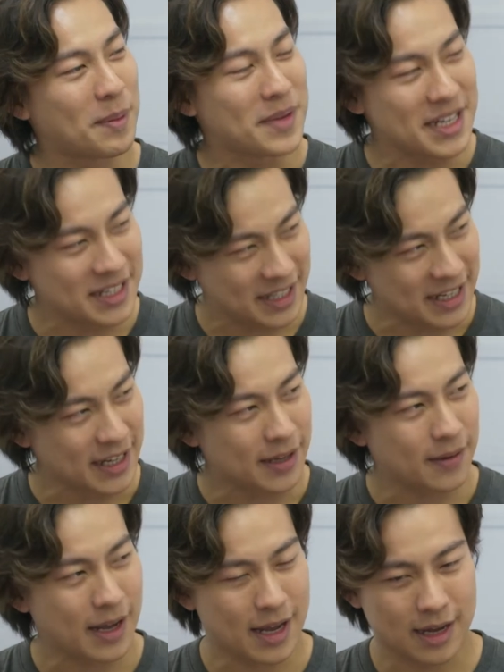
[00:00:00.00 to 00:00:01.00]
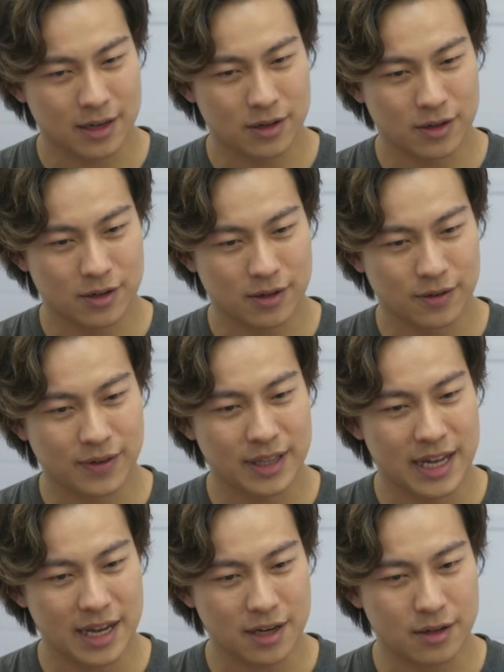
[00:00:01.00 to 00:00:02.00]
MDC and over
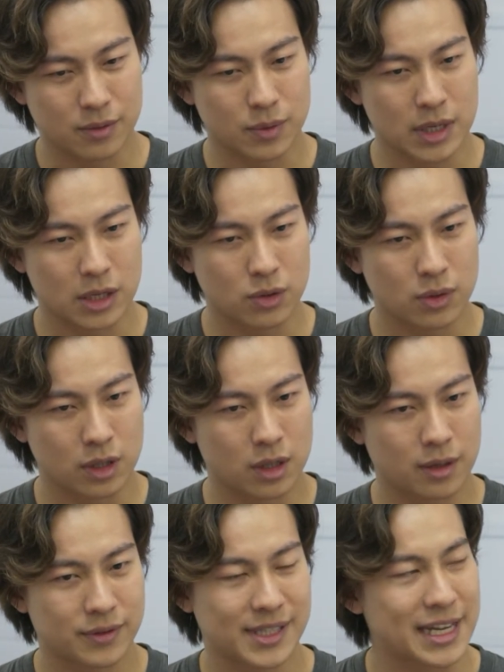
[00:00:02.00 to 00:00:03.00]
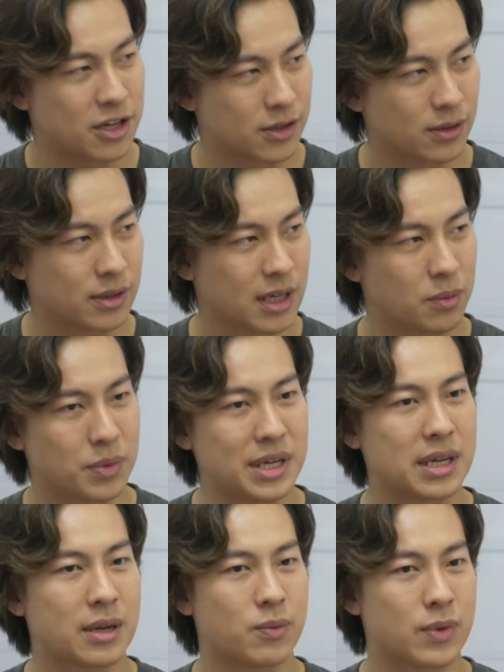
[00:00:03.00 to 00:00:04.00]
there, you know, we do a lot of stage shows
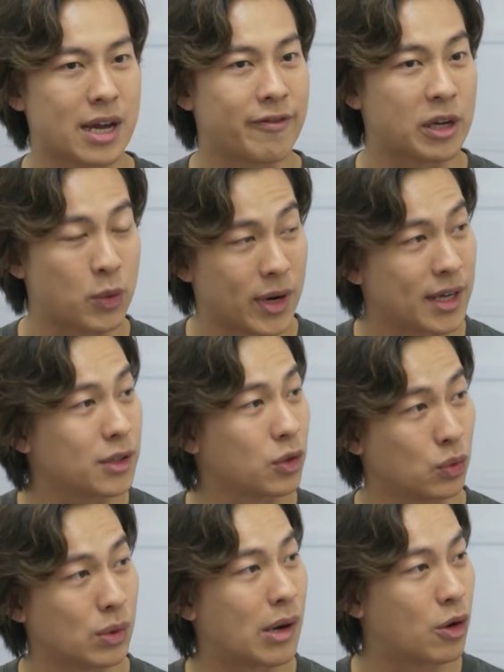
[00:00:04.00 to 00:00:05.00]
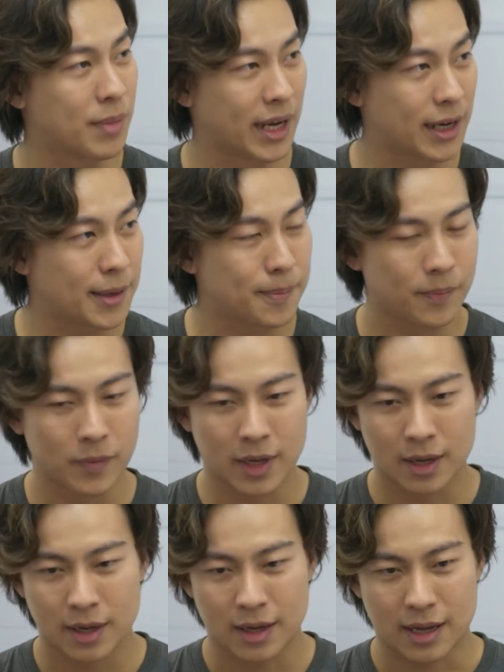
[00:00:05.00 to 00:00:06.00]
and we are required to do our own makeup.
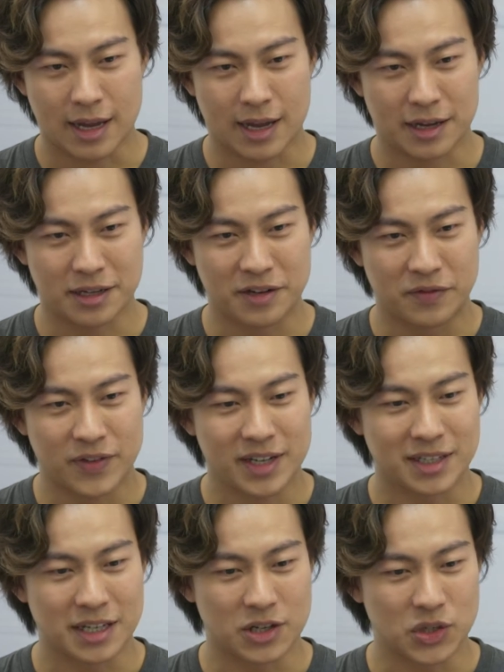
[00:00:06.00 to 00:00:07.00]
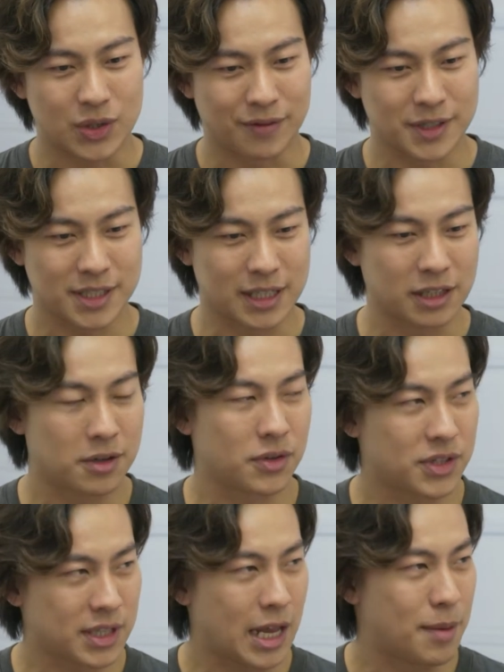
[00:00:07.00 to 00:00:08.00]
And in fact, they used to have this thing called
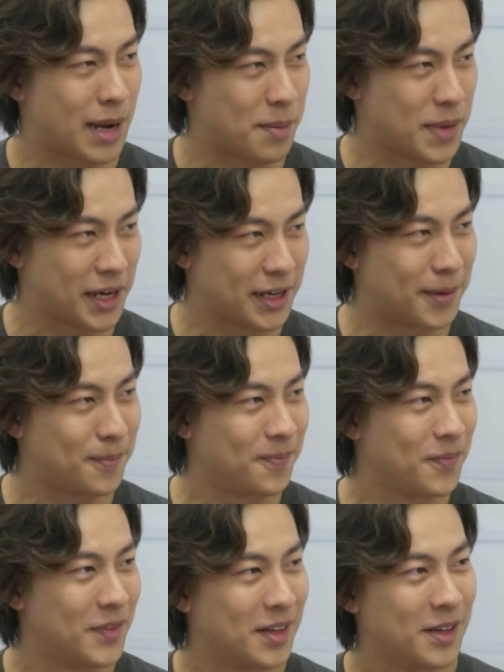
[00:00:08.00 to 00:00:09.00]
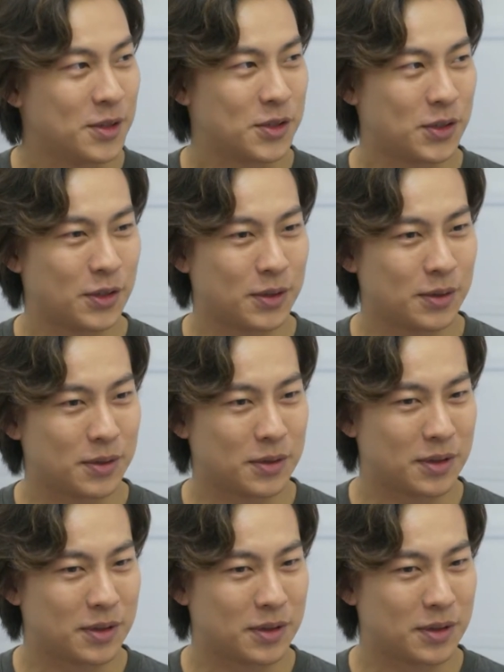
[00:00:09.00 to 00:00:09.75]
standby makeup. So